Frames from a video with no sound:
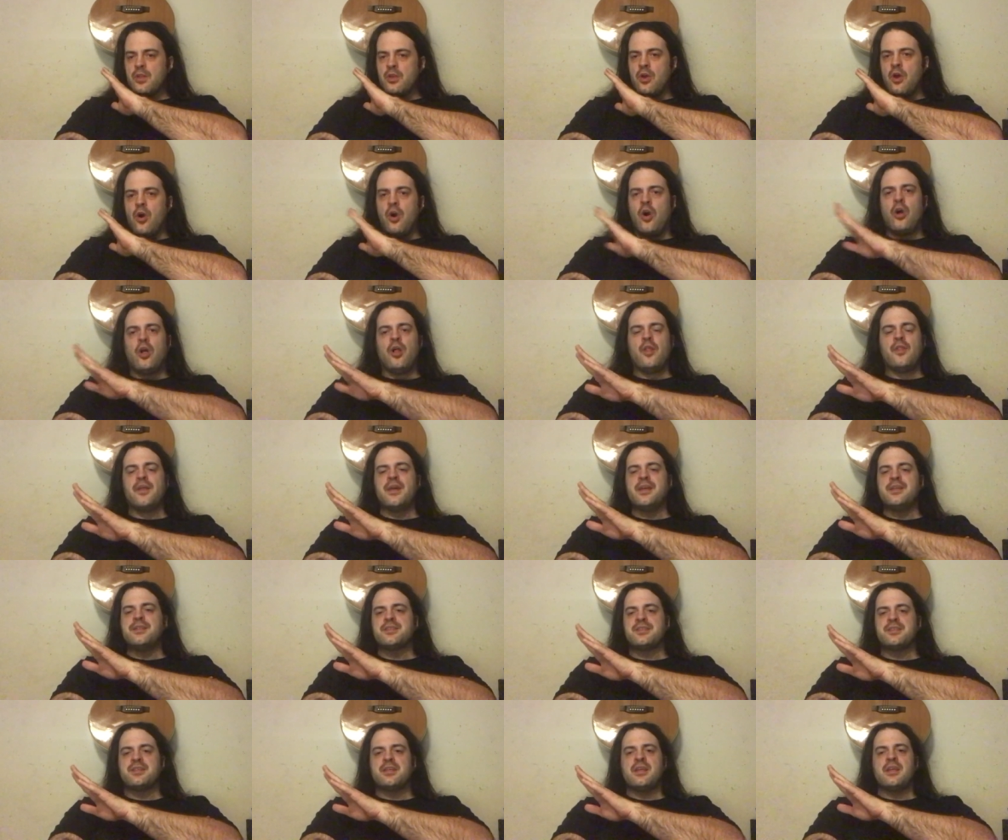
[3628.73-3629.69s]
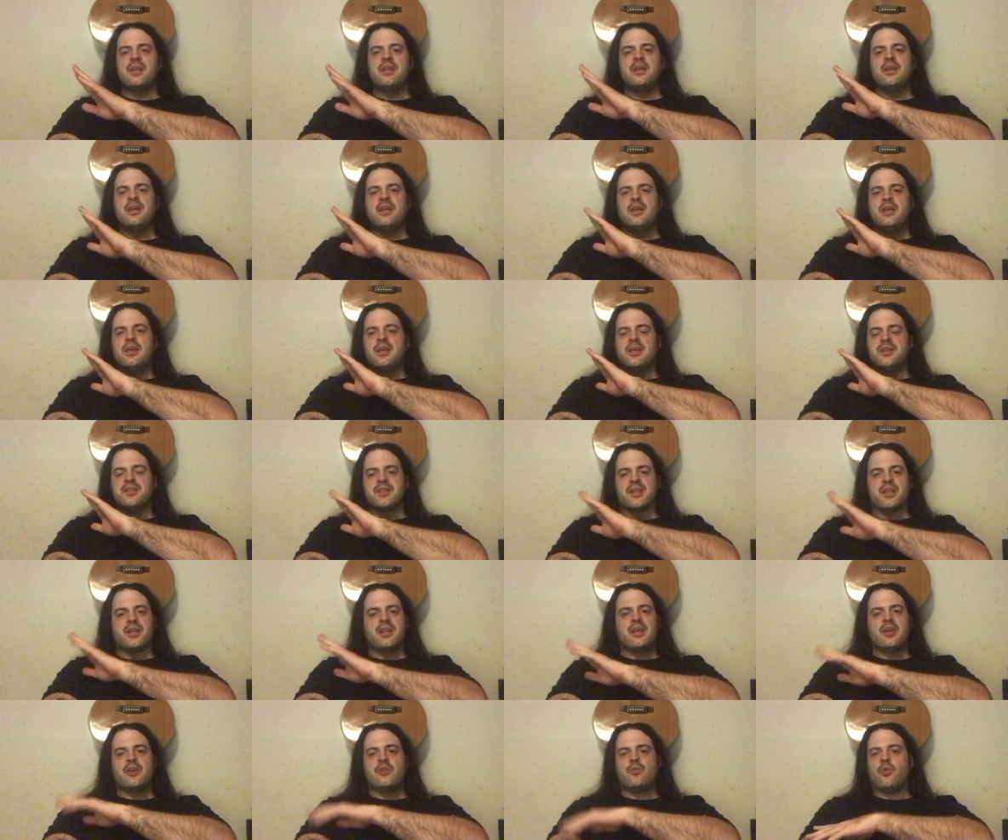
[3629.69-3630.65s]
all they see is a
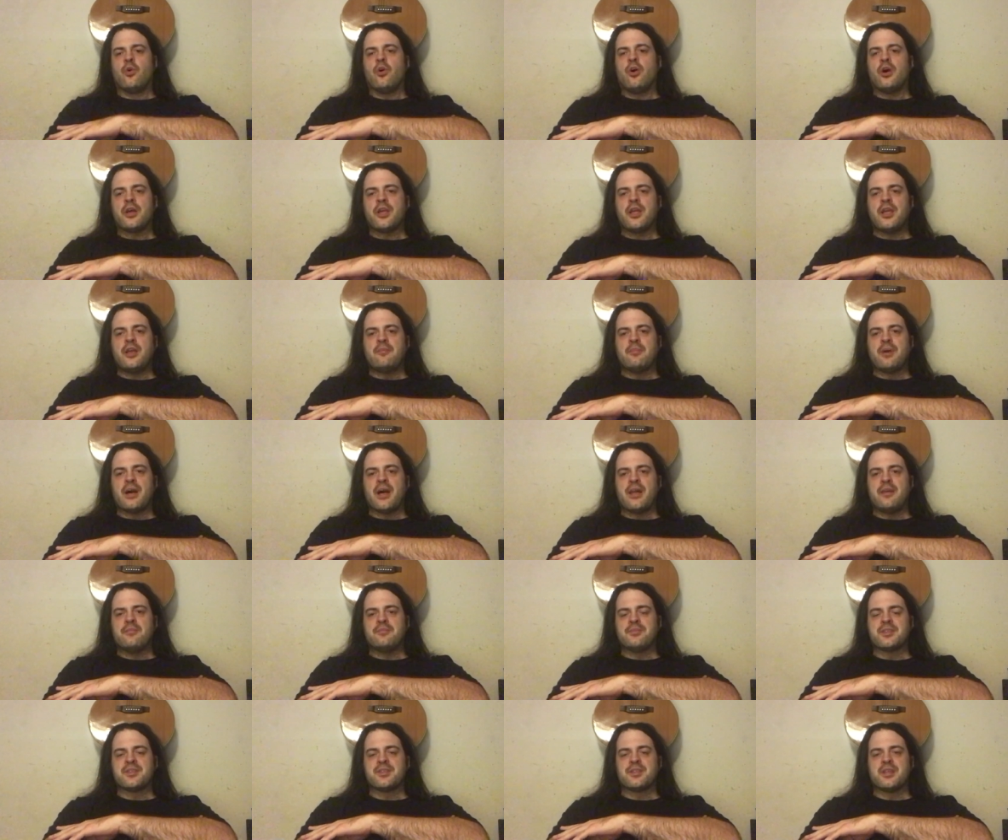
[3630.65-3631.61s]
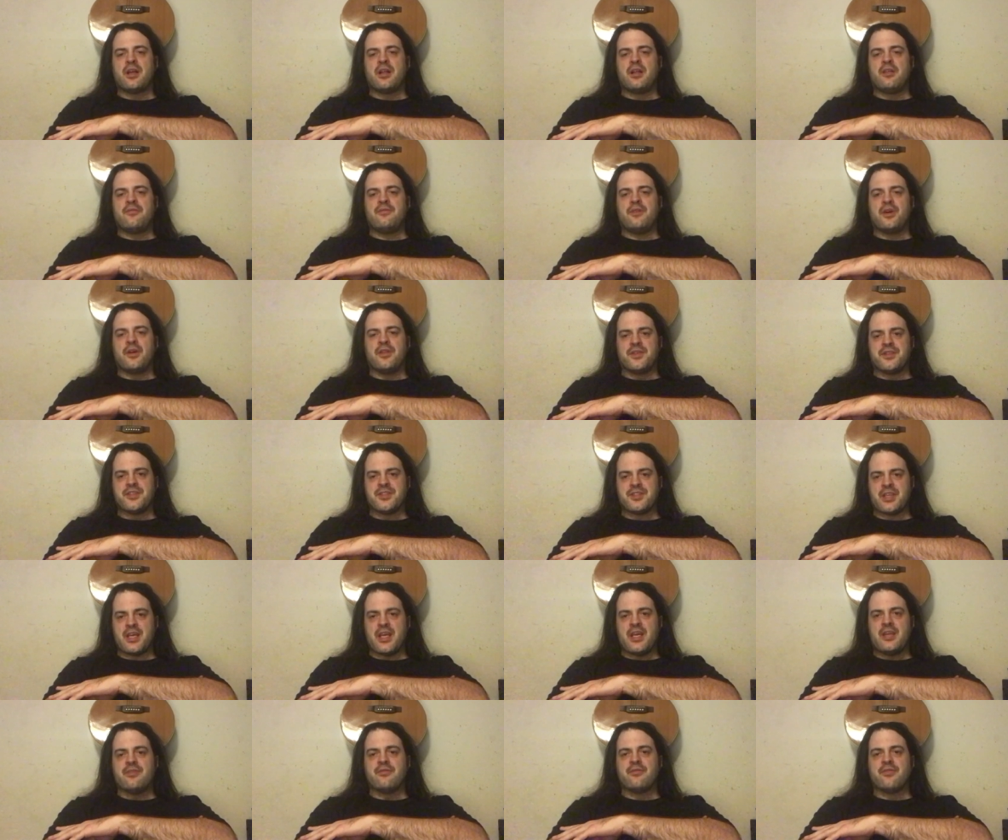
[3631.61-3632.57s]
kid walking by himself on the
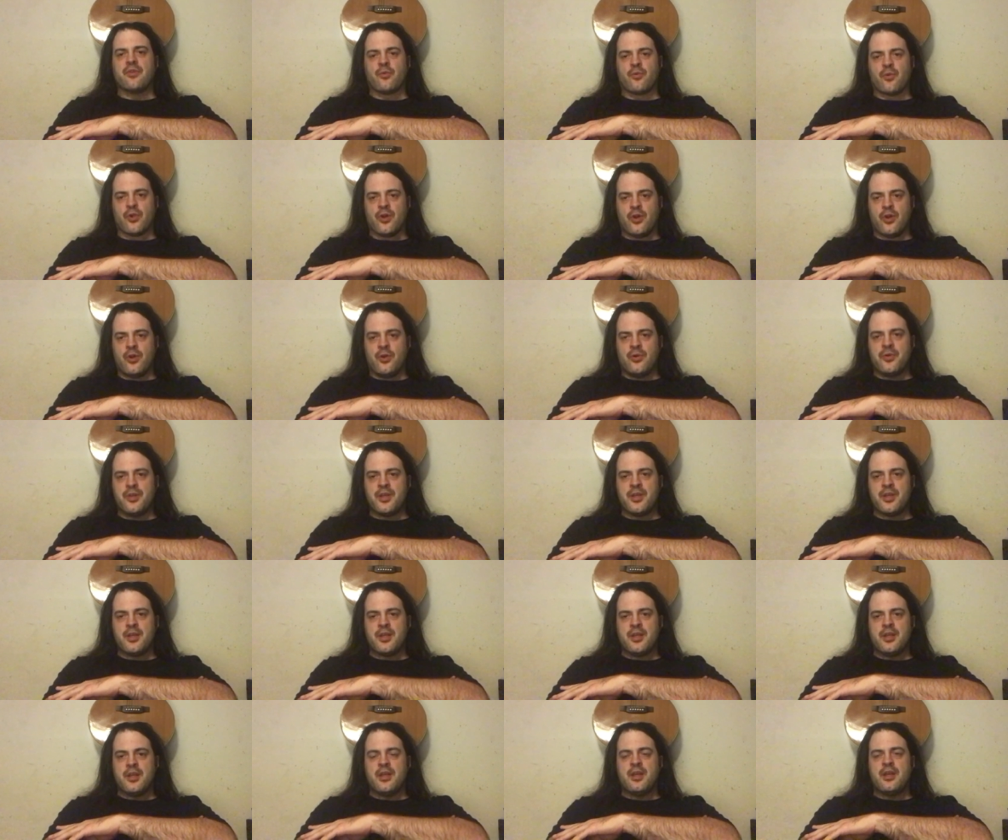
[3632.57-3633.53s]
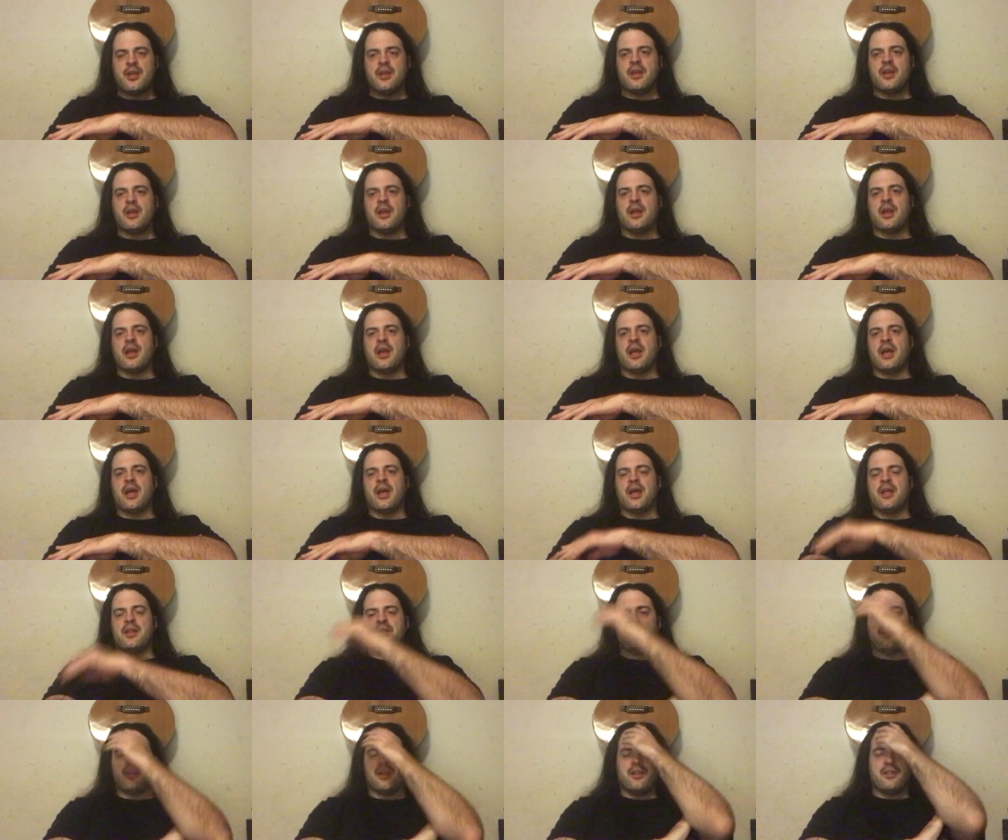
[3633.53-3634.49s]
side of the road
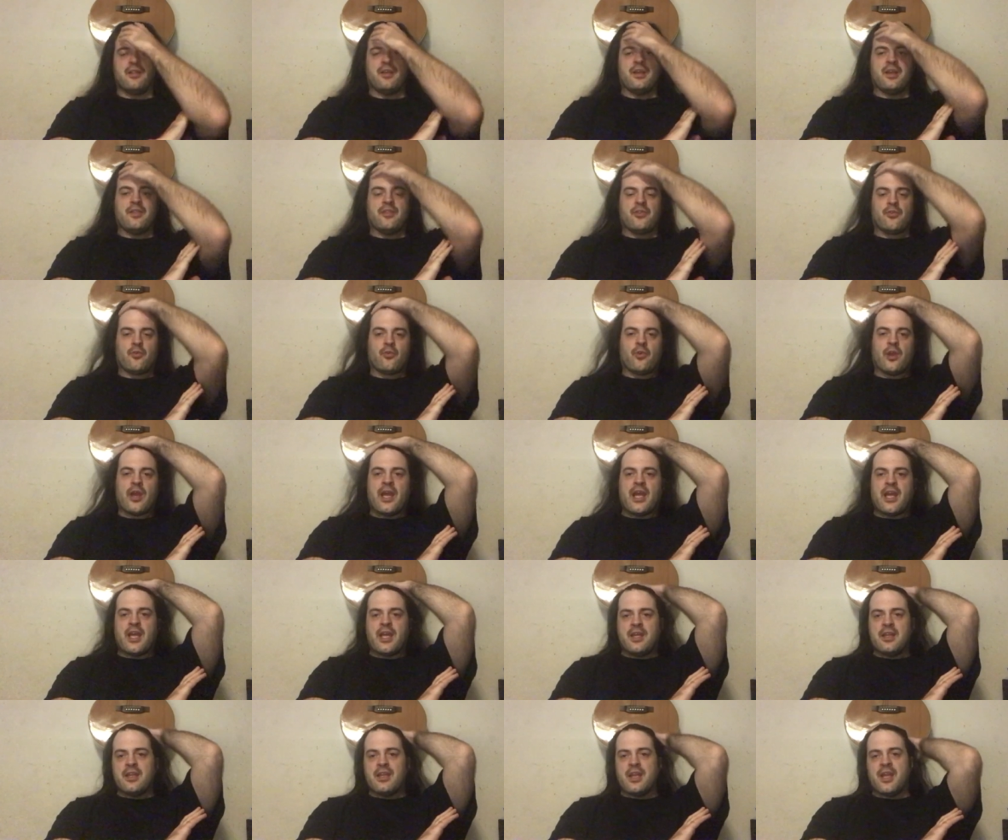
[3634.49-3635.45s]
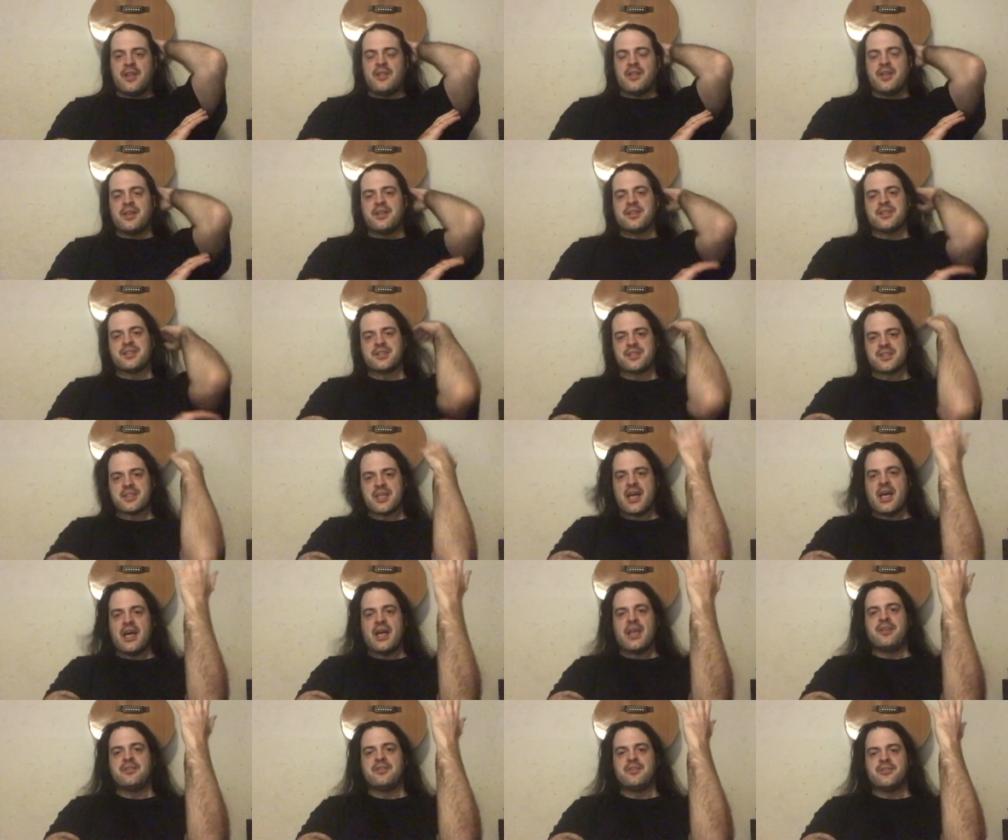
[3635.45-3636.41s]
and in the rain, and they
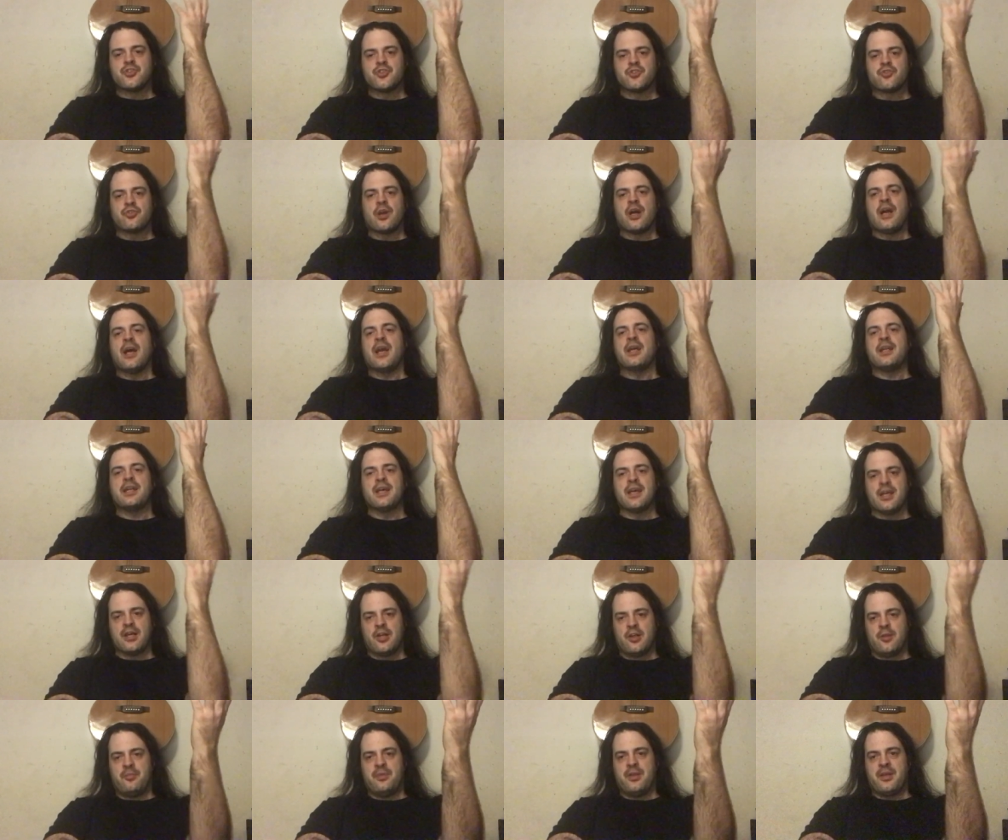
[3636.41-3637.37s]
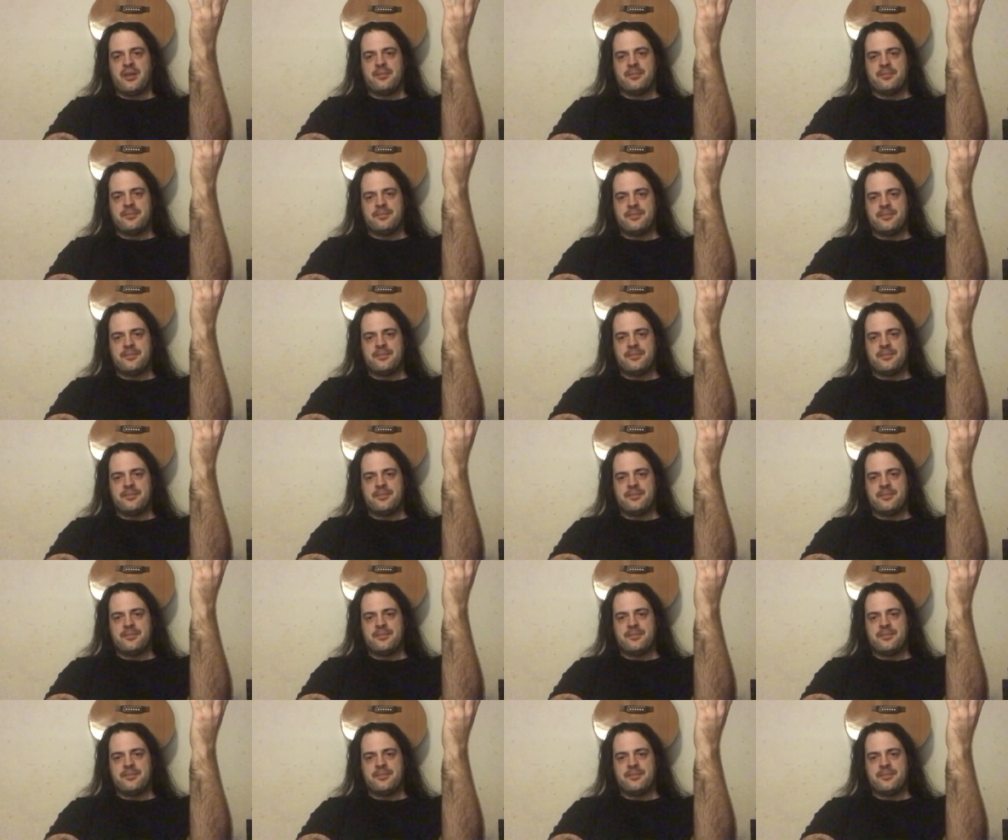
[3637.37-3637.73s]
decide to try to help him.